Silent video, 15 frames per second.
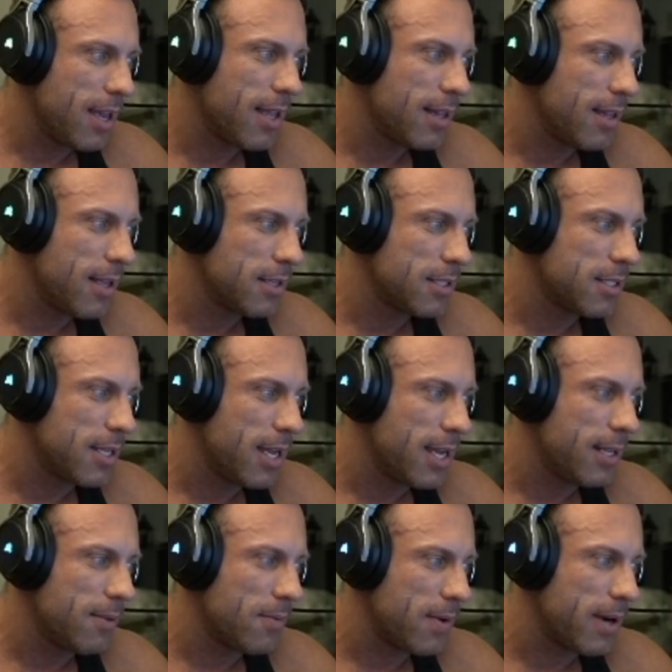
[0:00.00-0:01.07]
in a
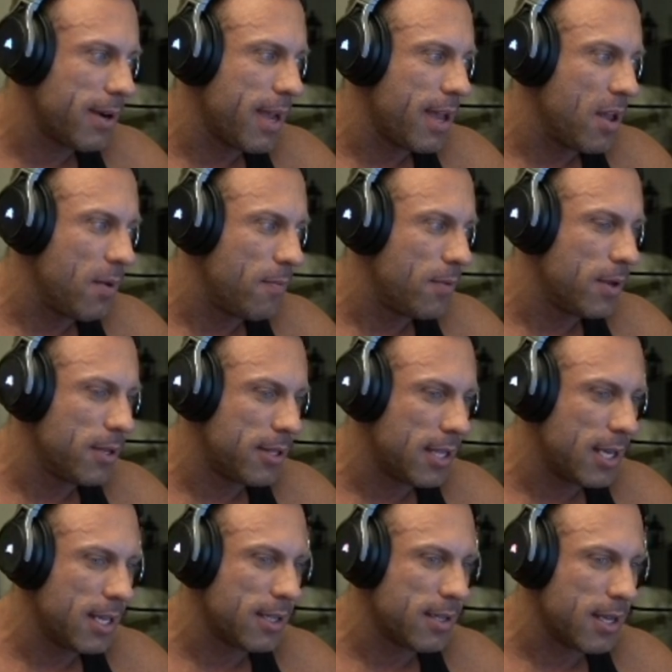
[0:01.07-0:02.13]
state where
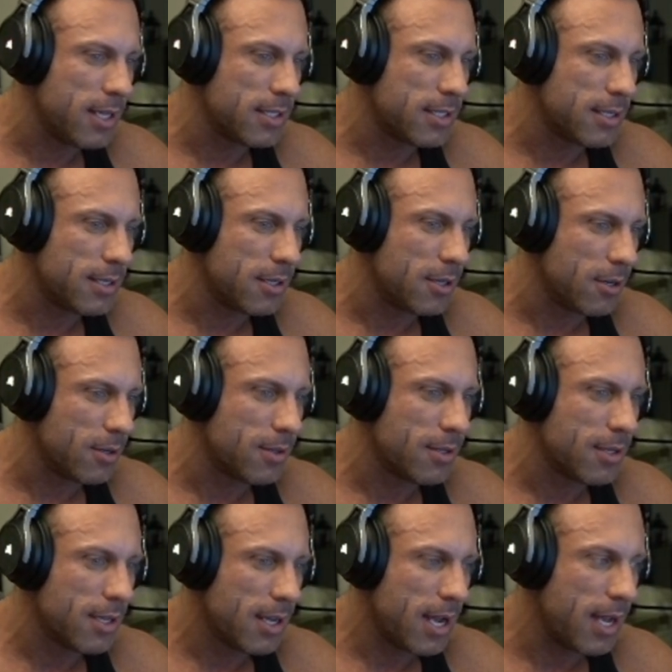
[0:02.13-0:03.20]
everything tasted good
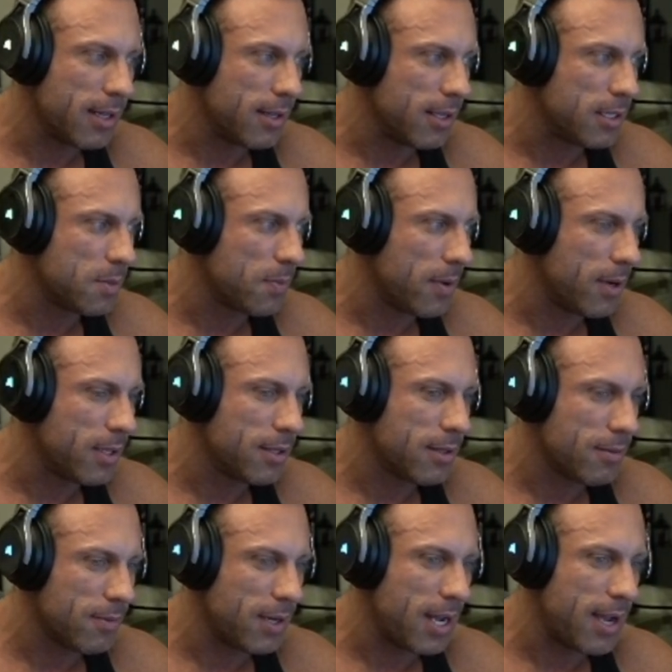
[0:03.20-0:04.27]
at this point
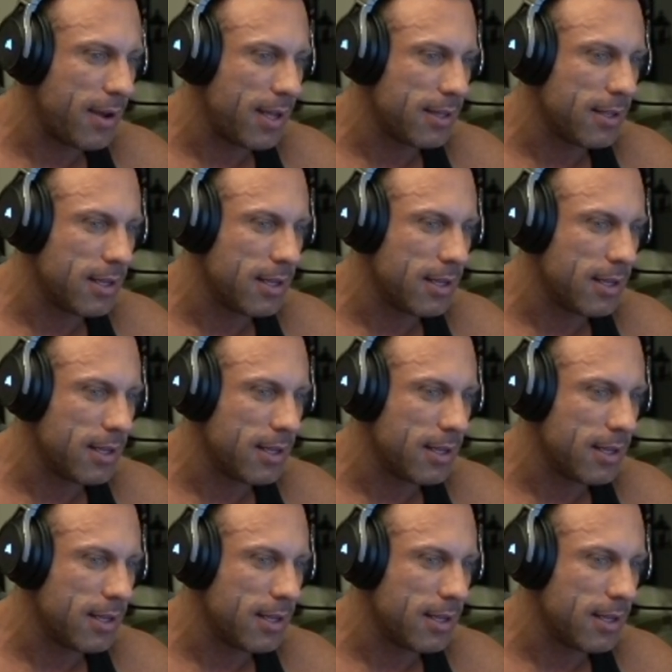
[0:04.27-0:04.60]
when I had